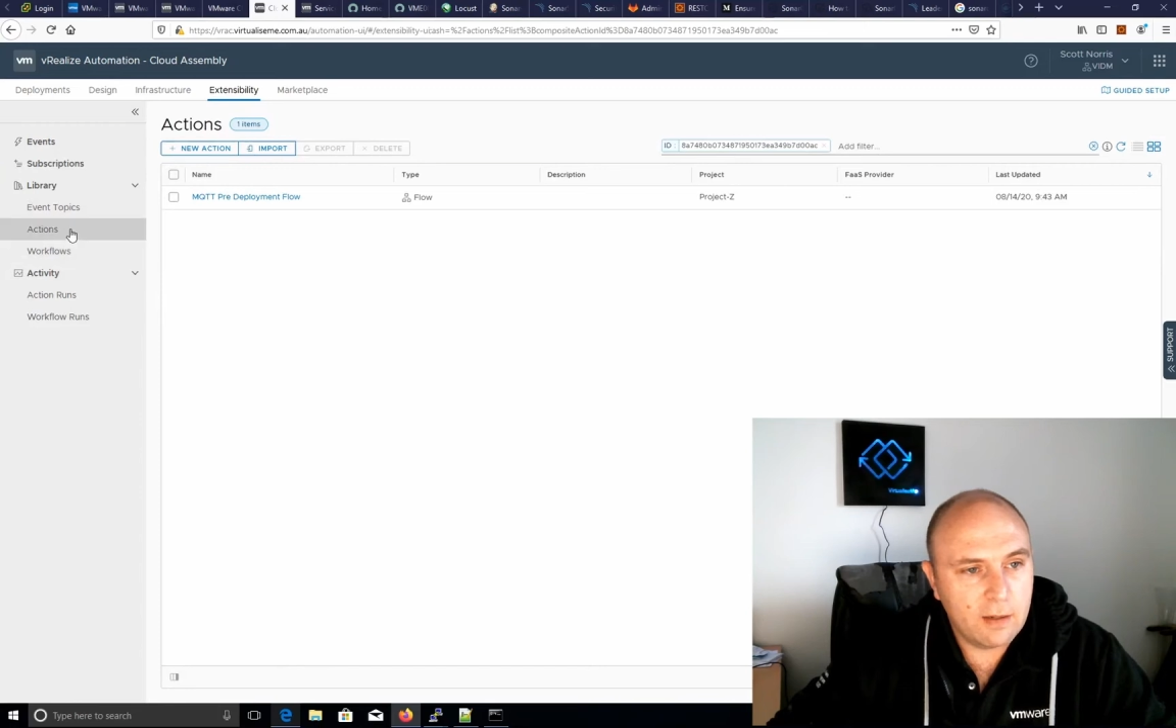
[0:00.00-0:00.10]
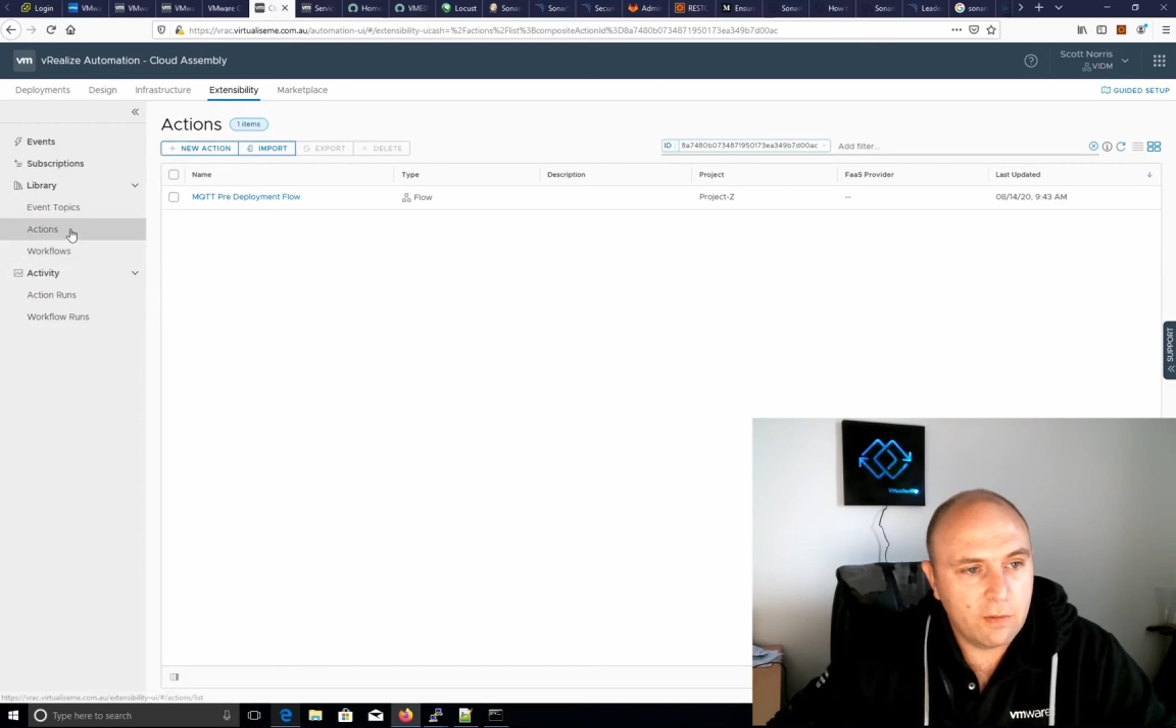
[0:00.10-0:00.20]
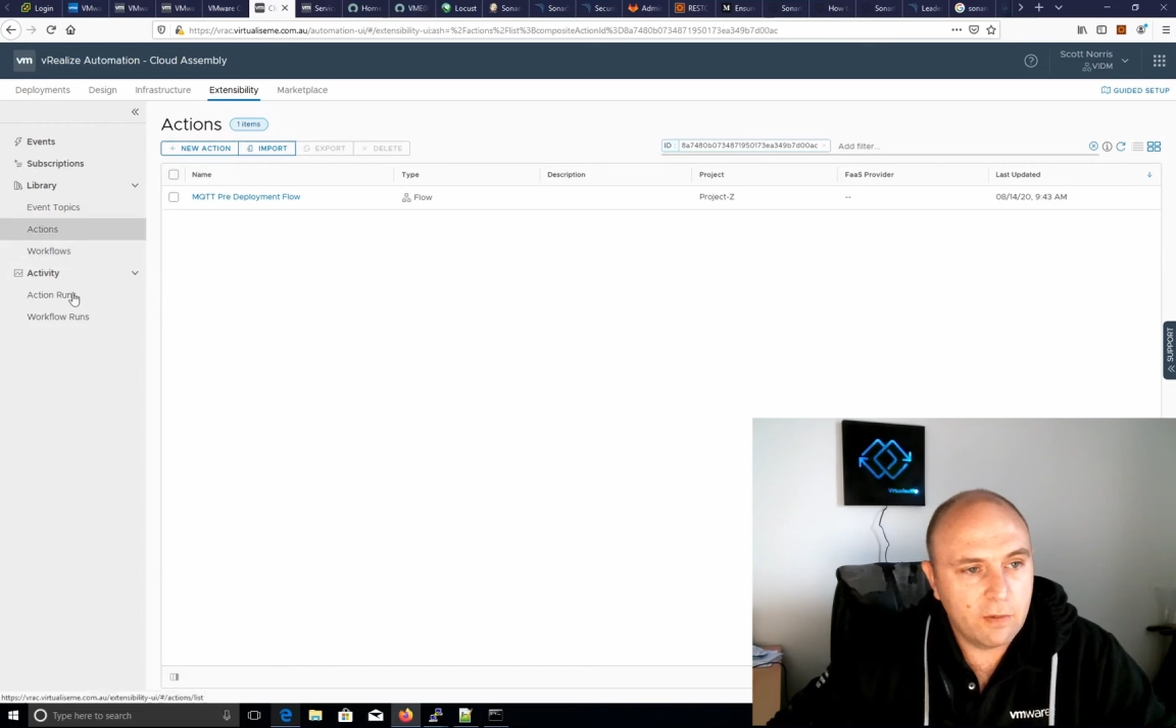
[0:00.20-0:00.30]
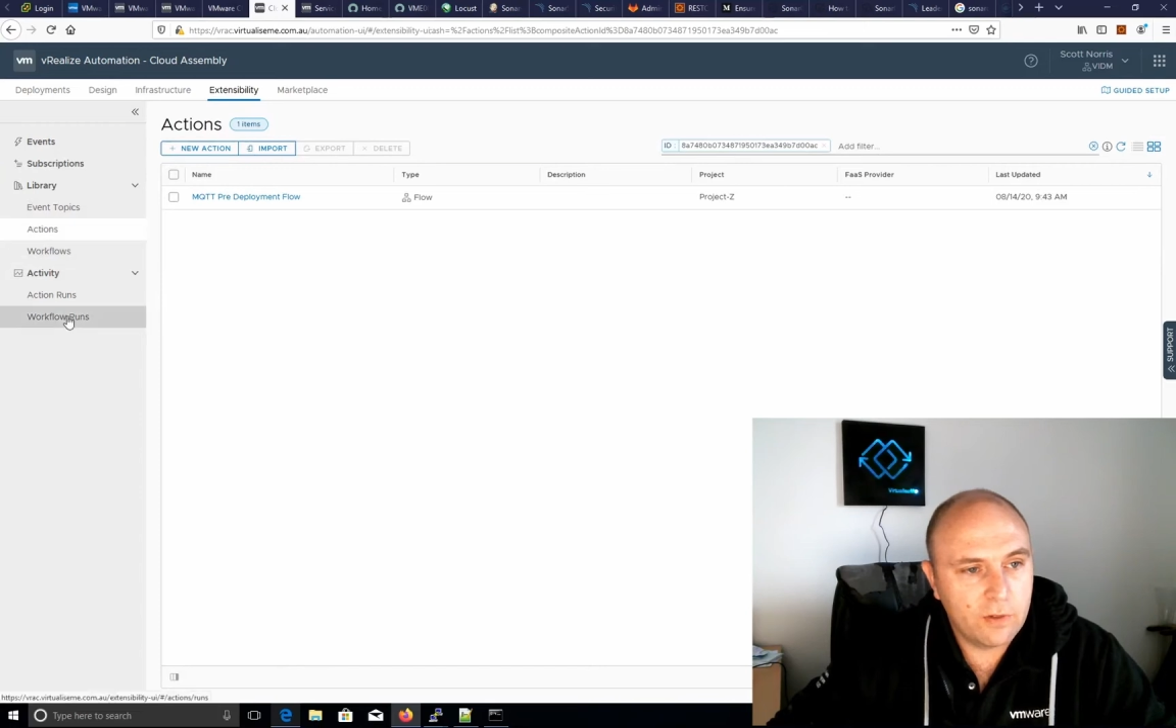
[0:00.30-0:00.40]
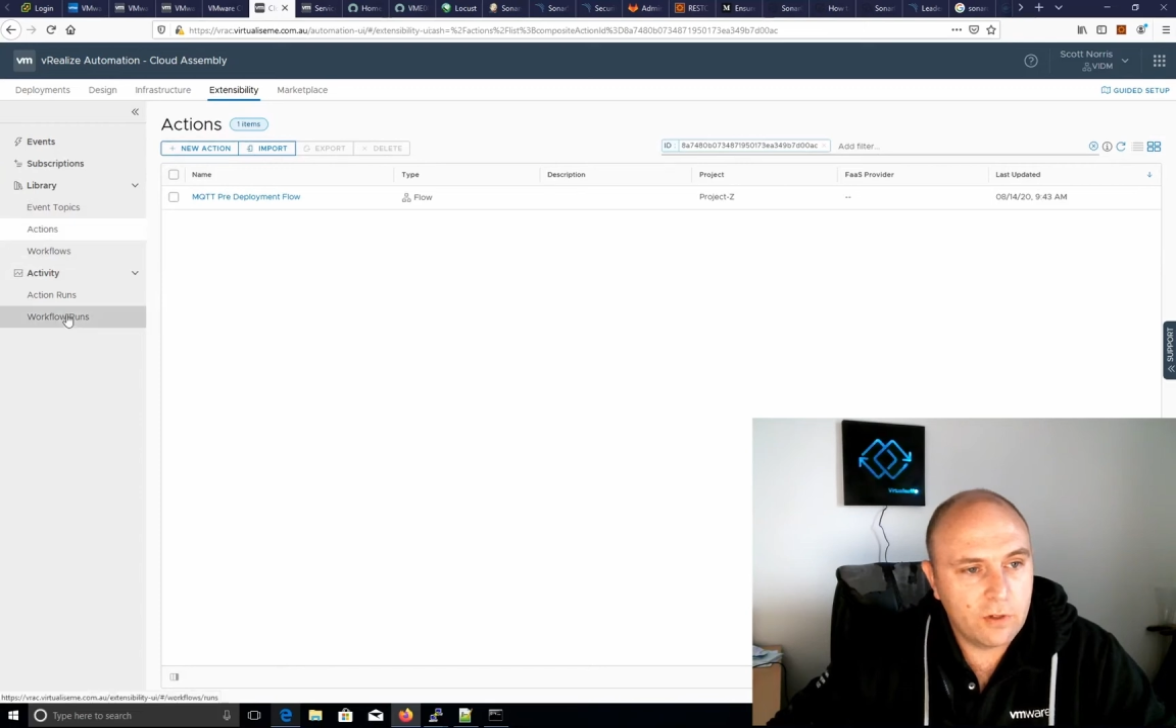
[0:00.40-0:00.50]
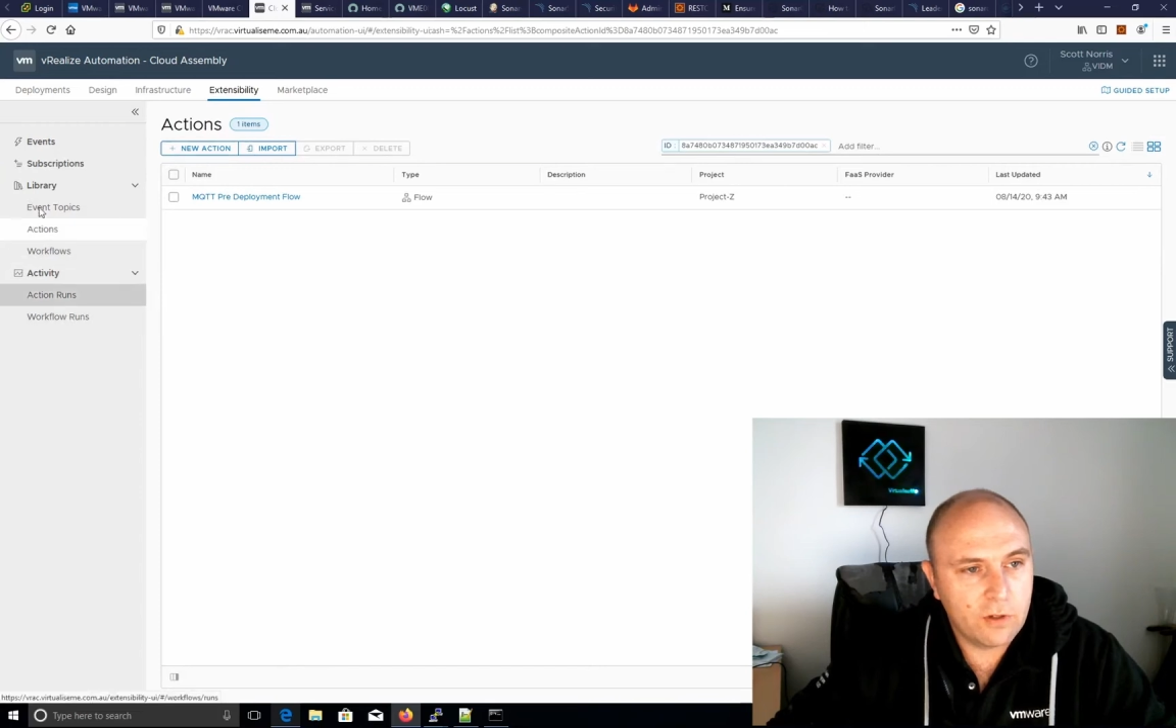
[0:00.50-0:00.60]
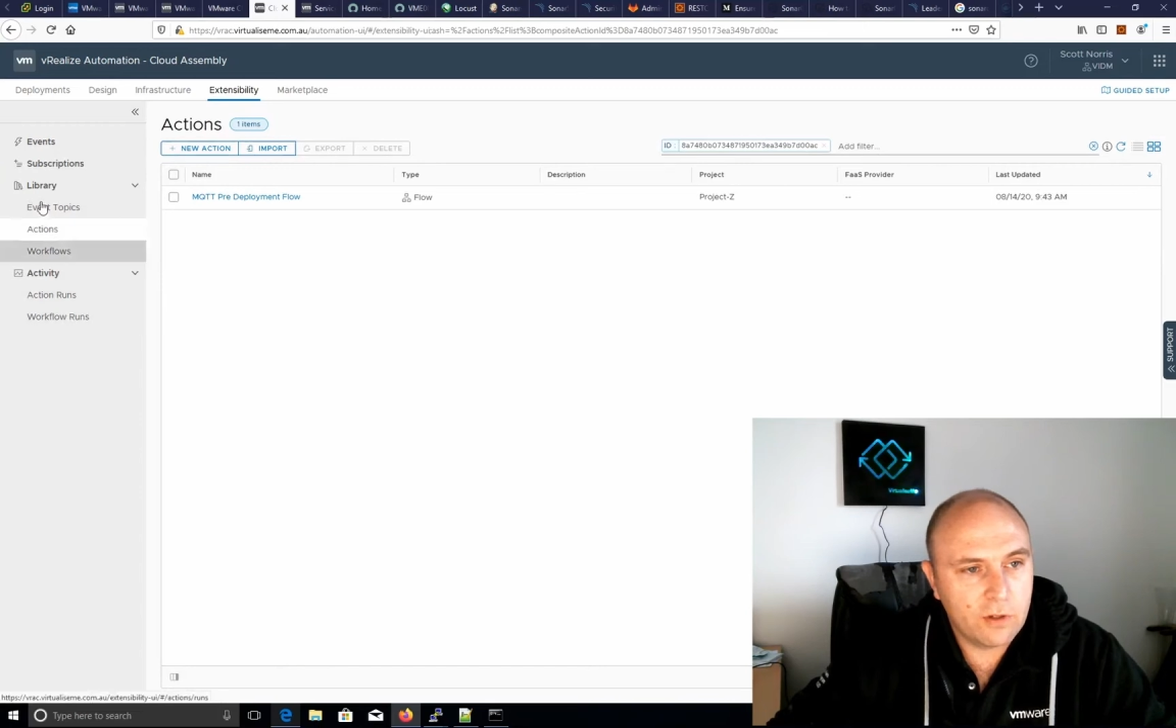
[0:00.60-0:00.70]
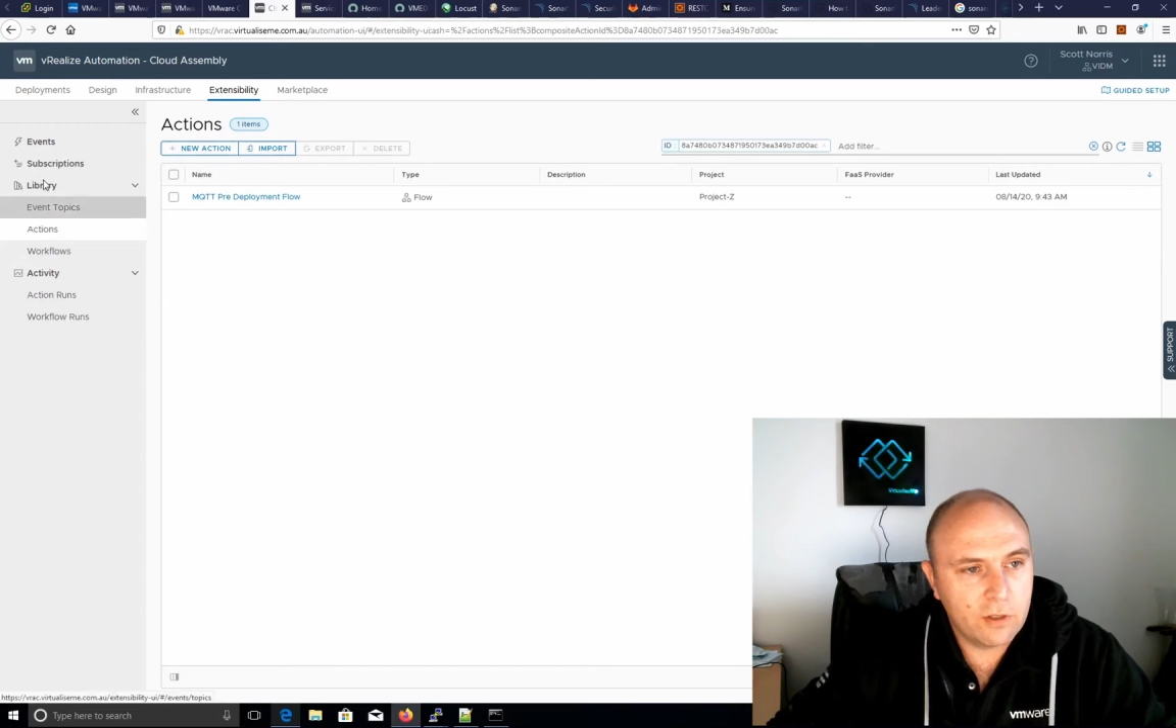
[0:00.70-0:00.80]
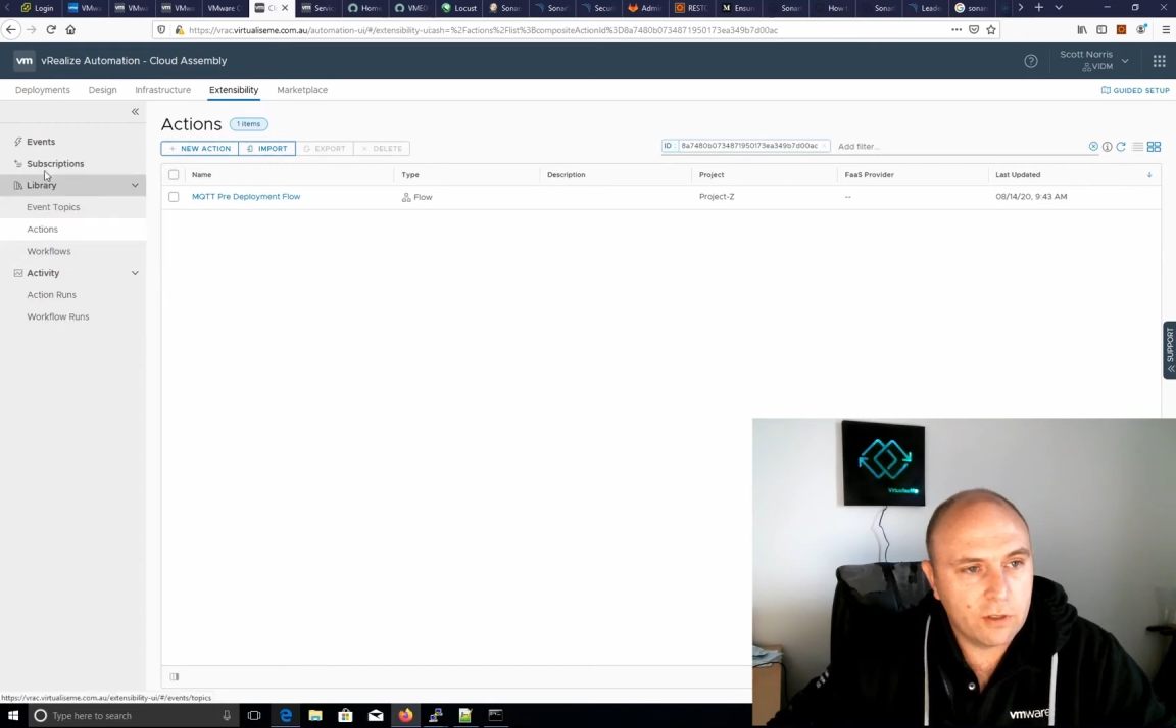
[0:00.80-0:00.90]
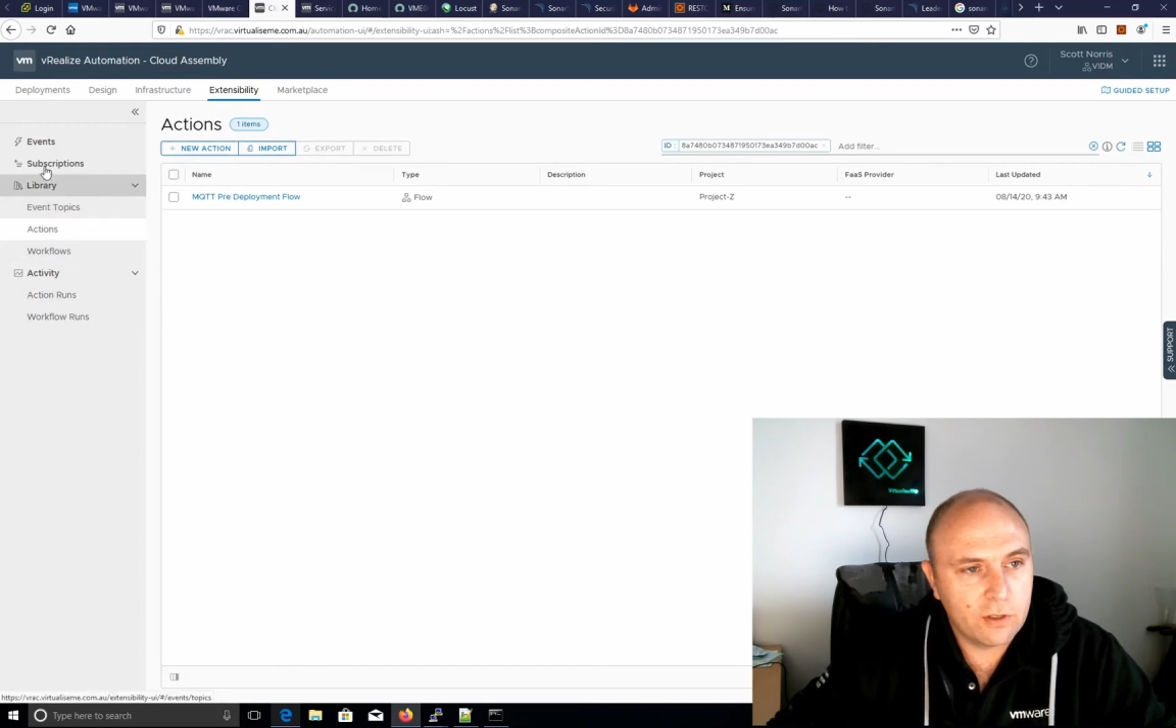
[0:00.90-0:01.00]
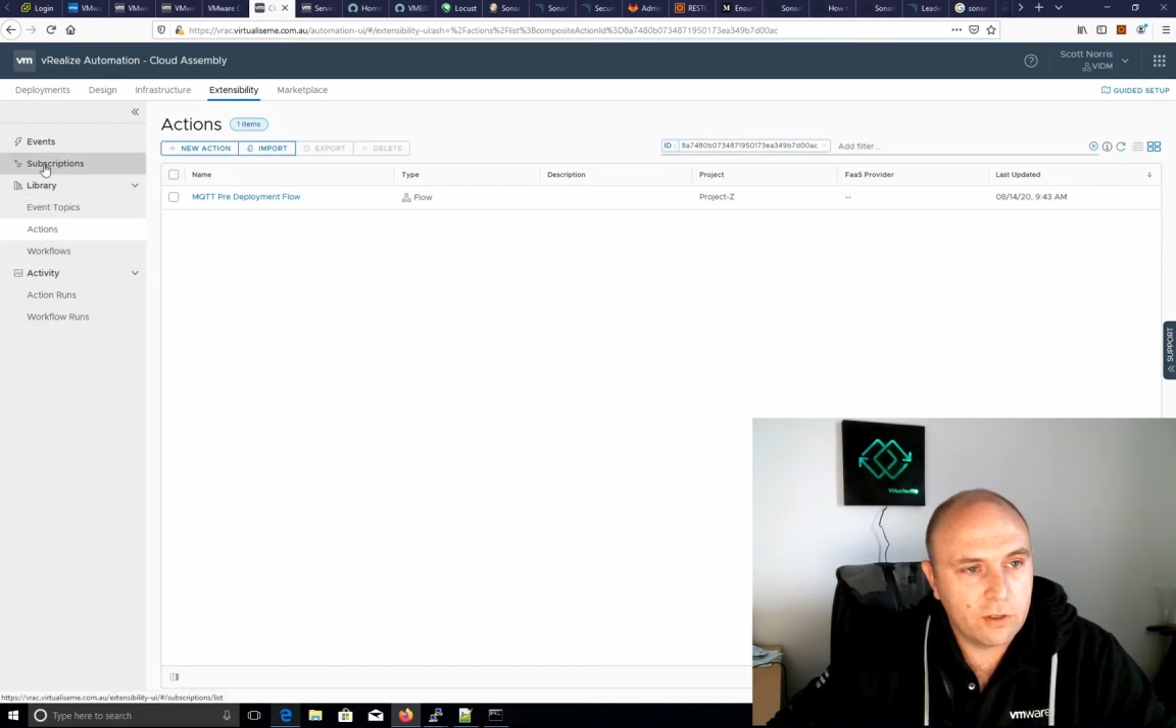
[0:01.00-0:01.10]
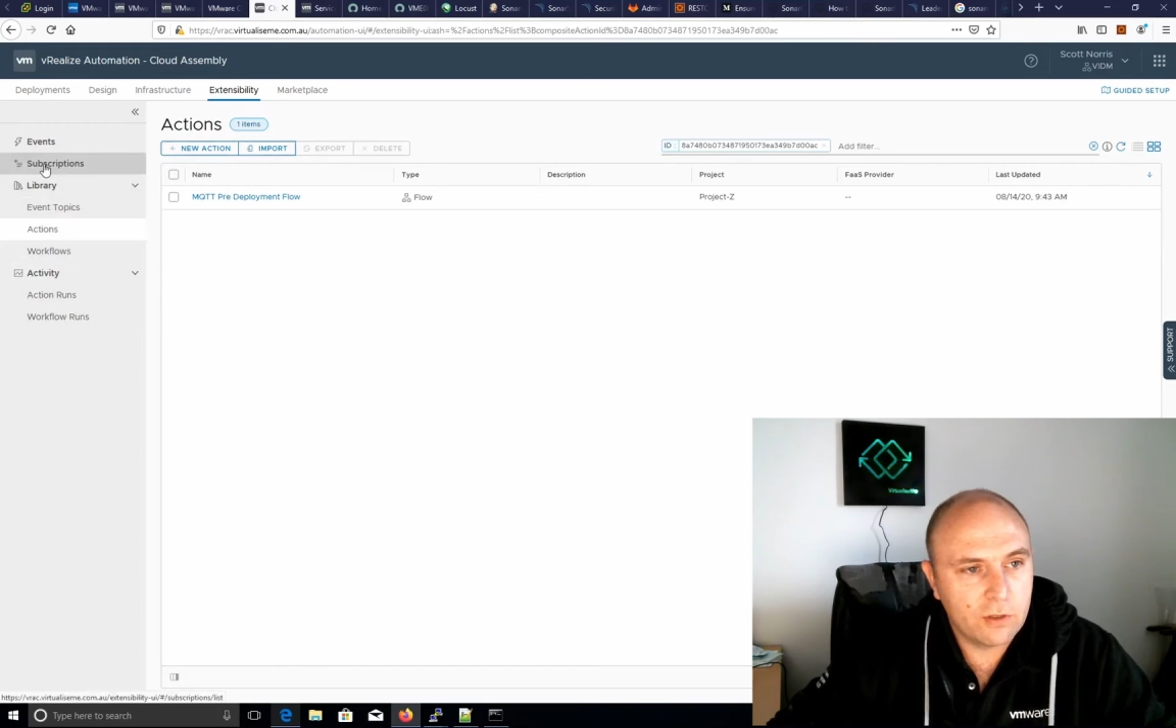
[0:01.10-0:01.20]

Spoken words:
we've got